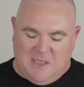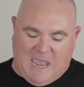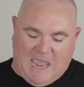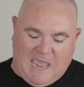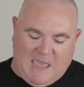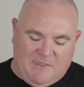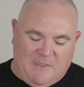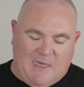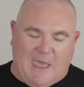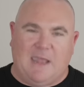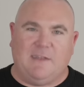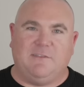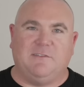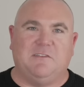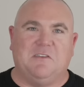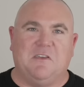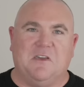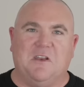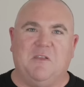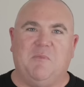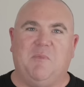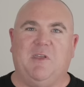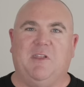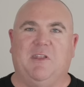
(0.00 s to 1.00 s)
That's
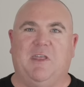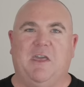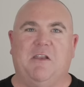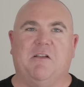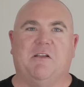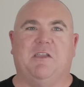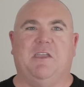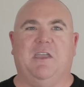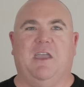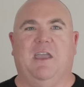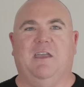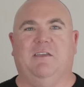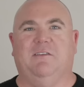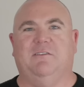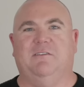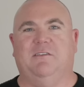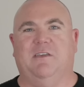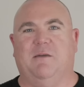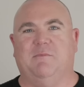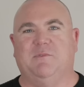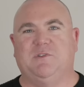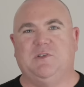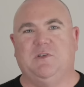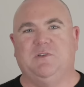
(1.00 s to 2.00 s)
gonna be Latercase.
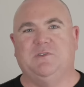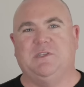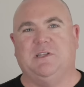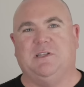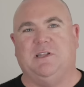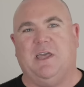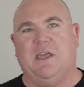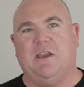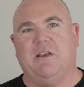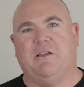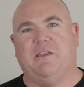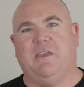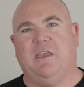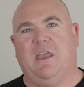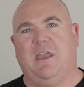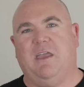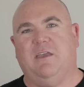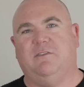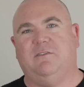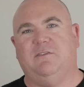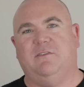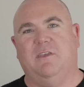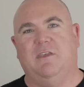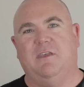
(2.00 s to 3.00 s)
I'm choosing
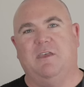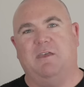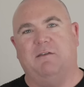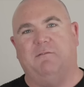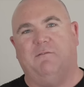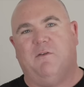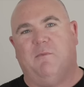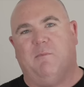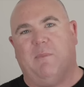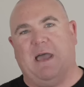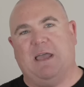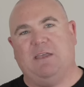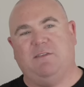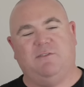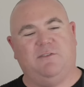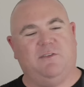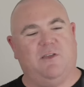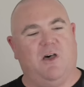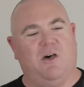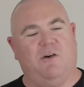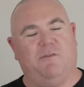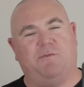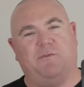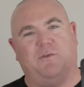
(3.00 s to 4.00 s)
Latercase for
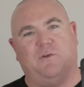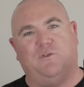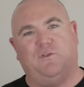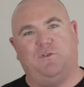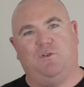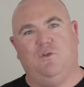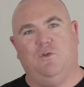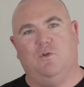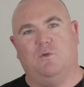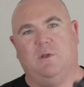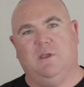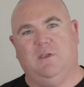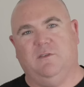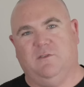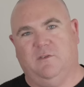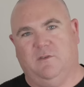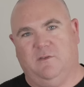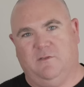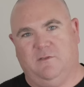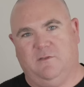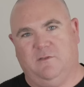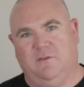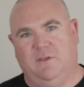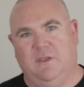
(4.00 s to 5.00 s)
myself for two
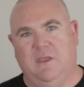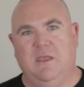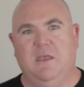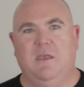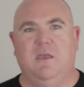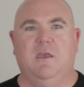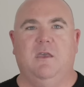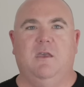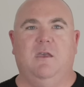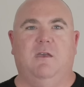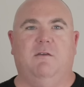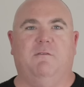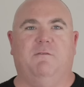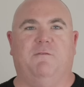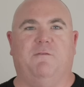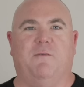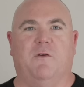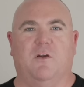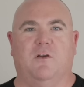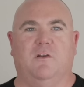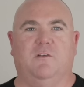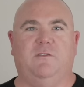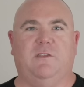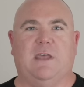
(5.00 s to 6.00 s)
reasons.
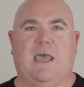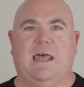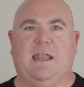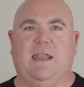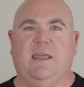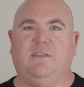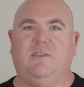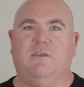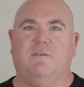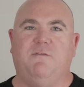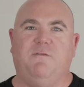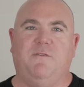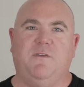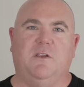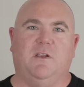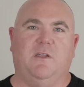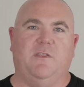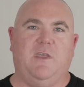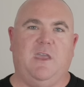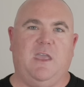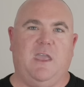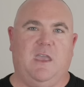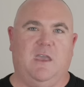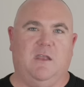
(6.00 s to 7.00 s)
First, I like the feel
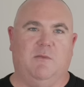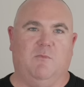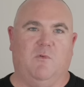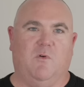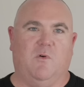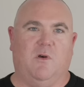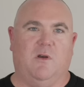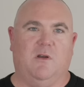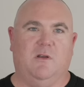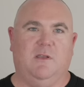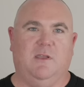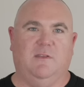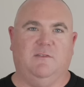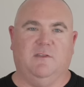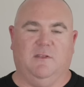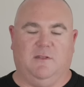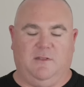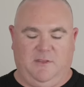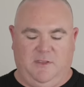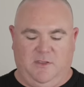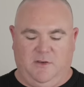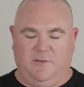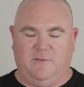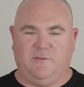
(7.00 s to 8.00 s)
in the hand more. It's
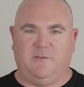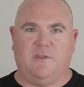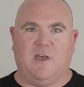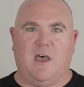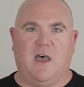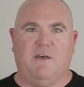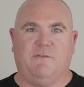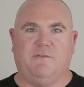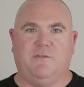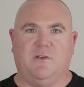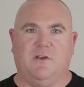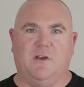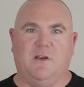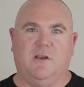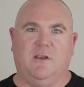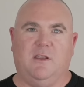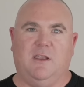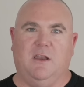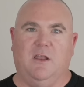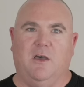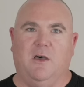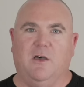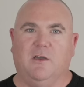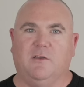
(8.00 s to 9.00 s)
a little softer
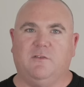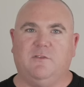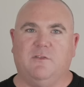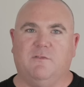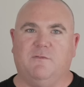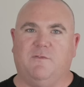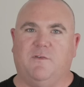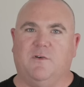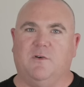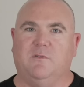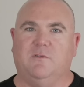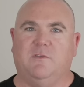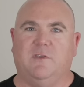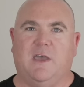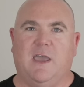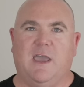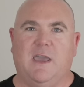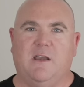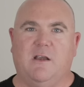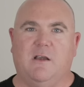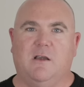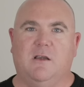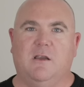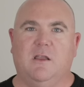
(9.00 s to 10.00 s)
and hugs the phone
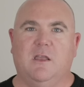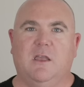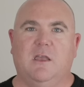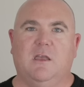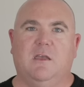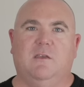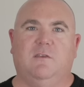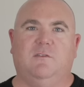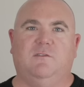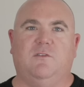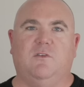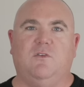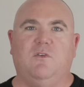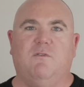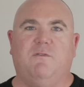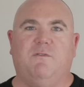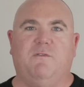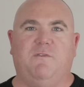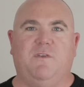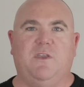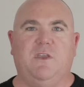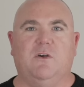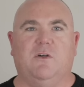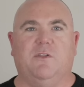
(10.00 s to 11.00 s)
tighter, so you
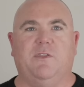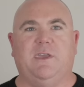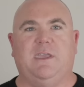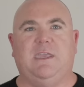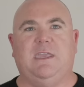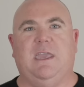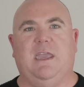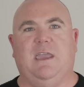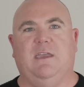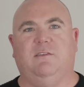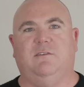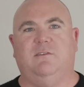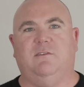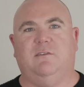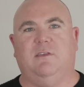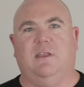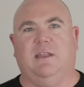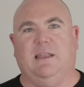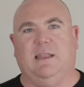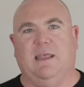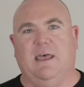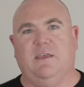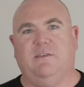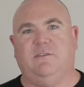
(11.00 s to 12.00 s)
feel the
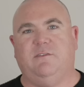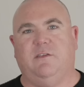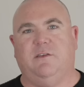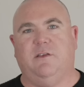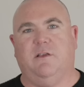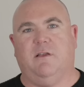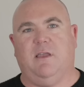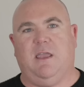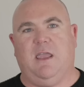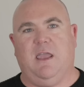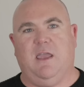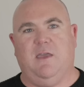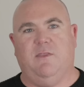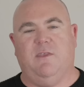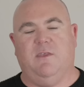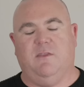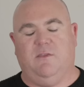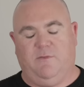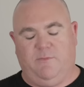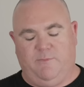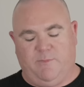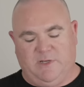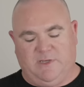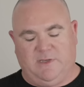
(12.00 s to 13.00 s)
case less in your hand than
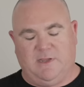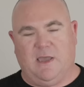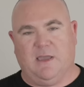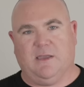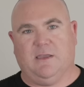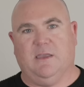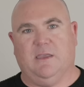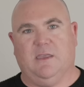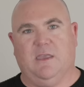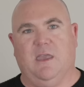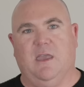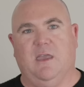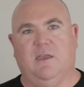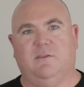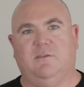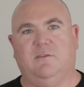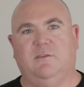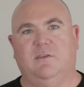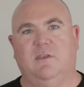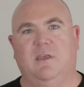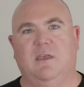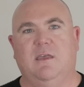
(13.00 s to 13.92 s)
the Pitaka case.